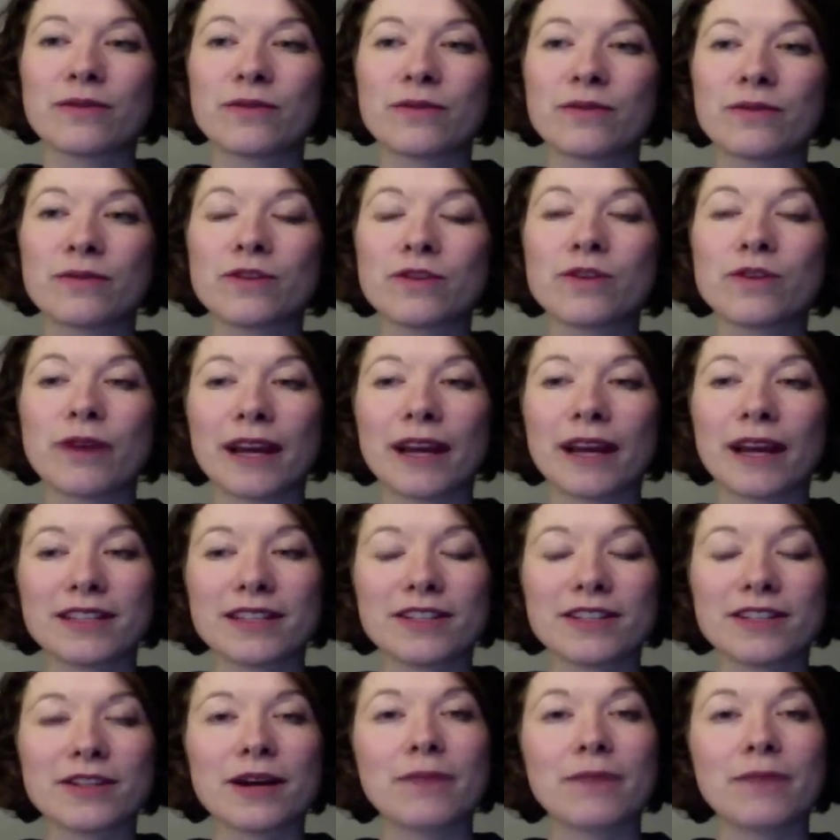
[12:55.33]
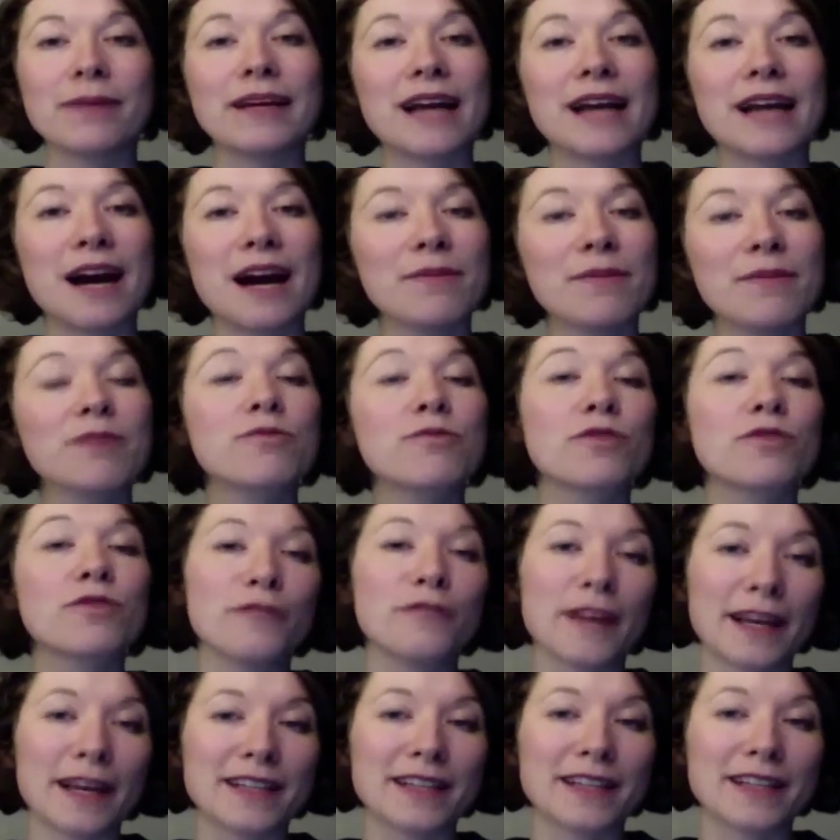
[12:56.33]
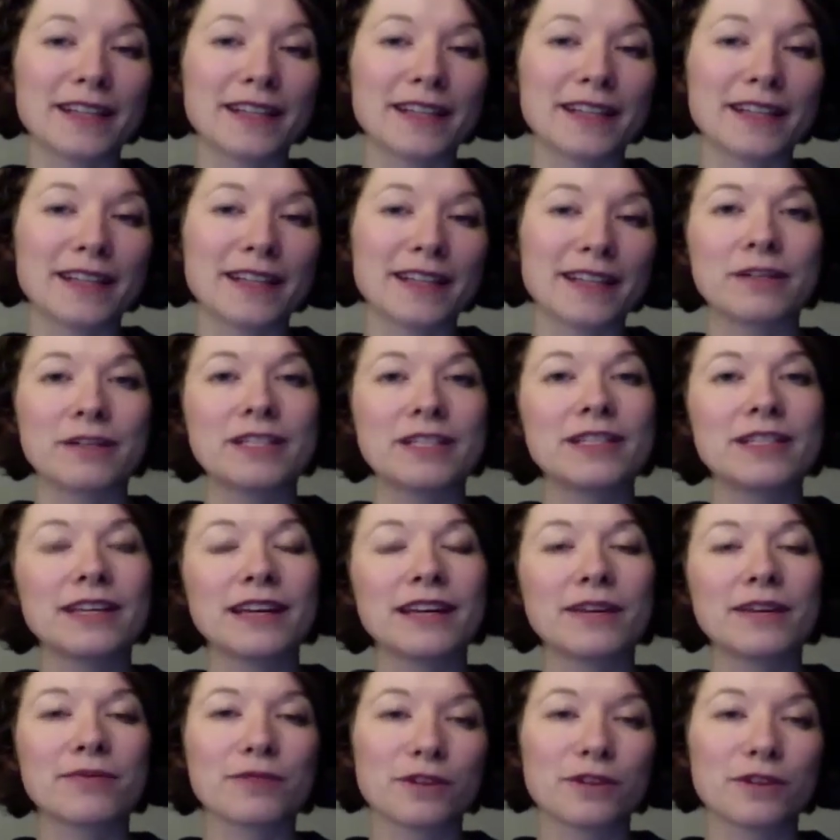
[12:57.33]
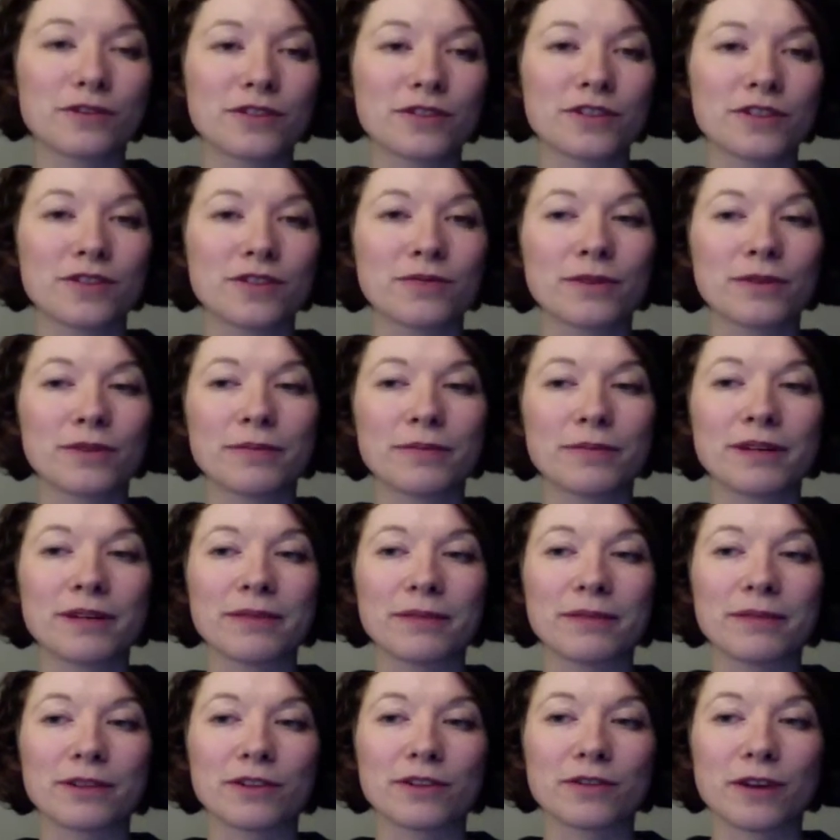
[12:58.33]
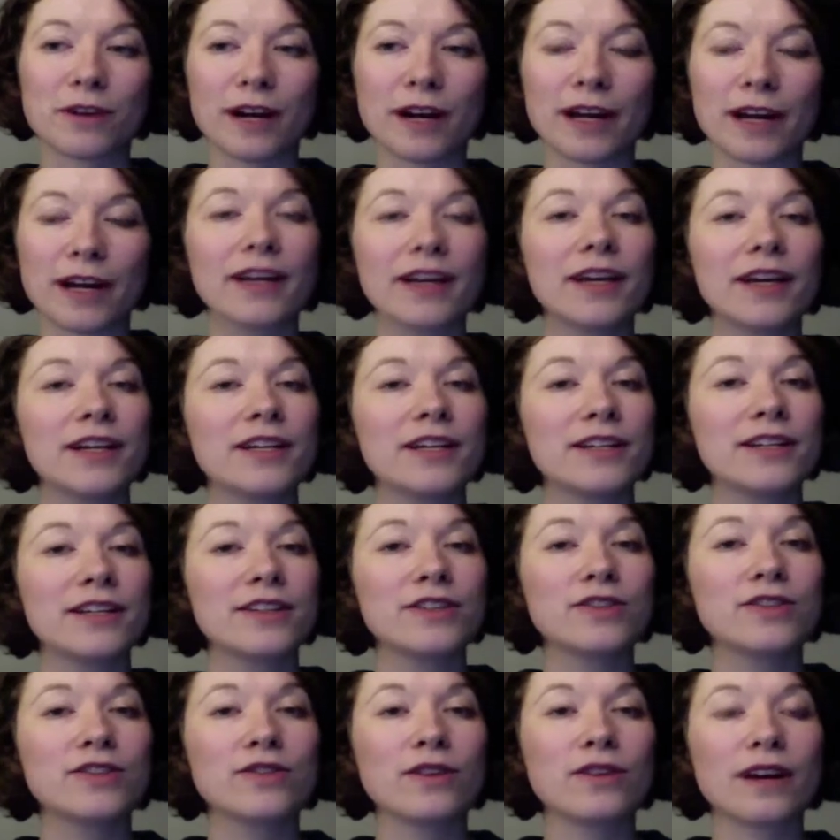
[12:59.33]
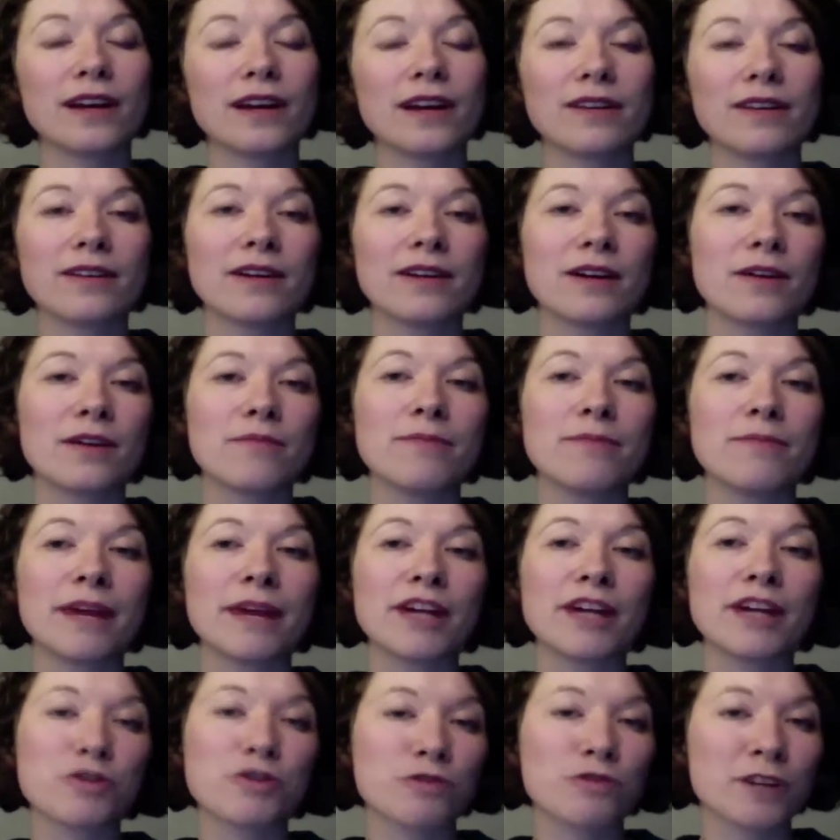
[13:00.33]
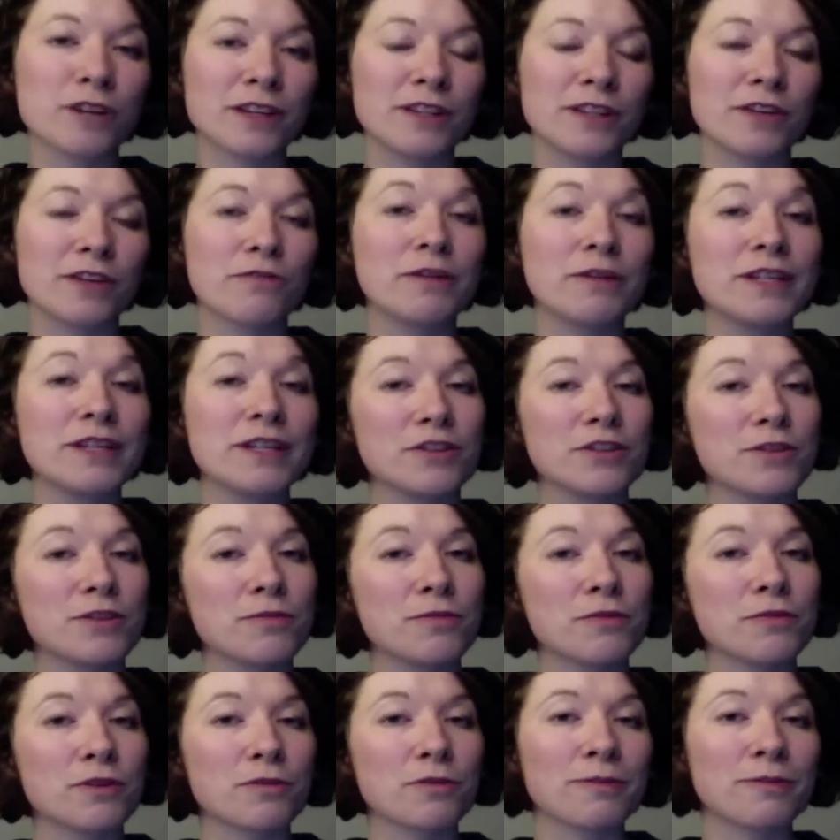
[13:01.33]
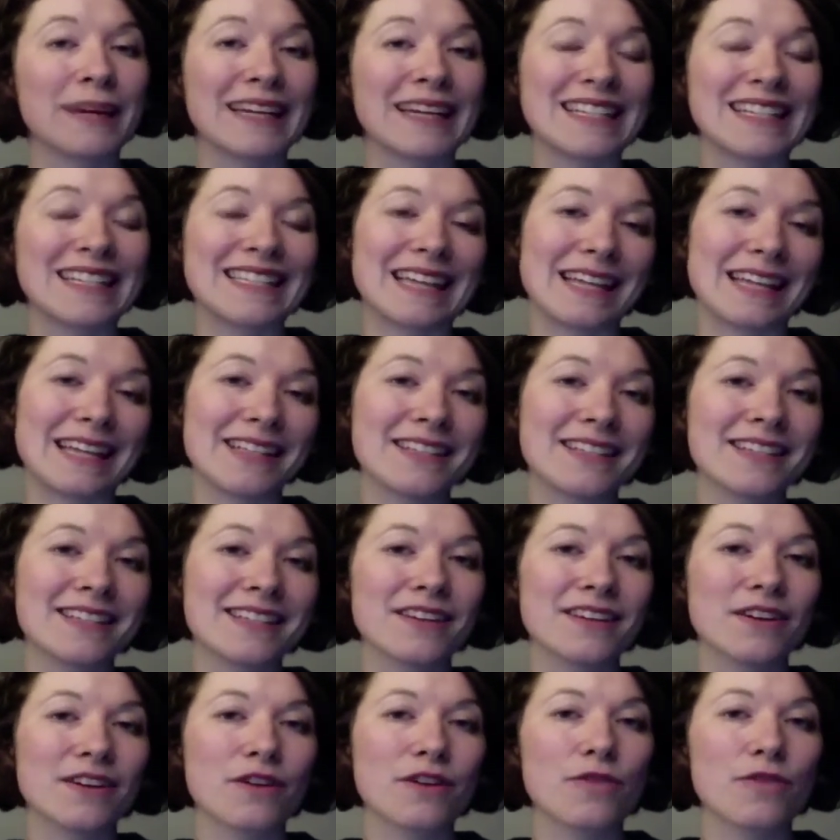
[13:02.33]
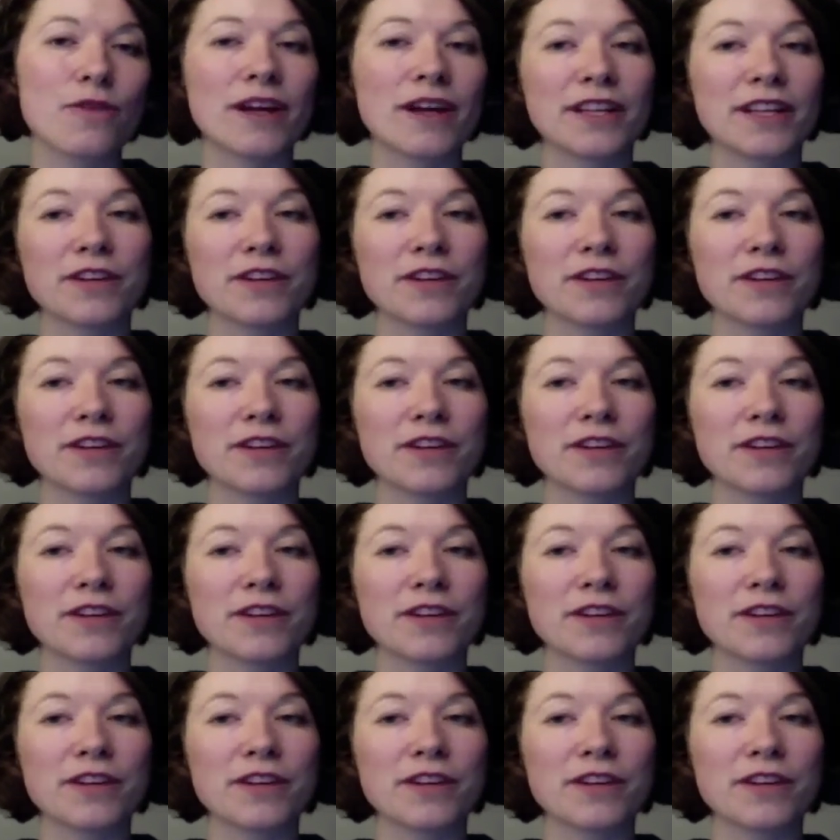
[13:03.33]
UXs are becoming more flexible, and we're seeing approaches where people try to make sure that their research approach makes sense rather than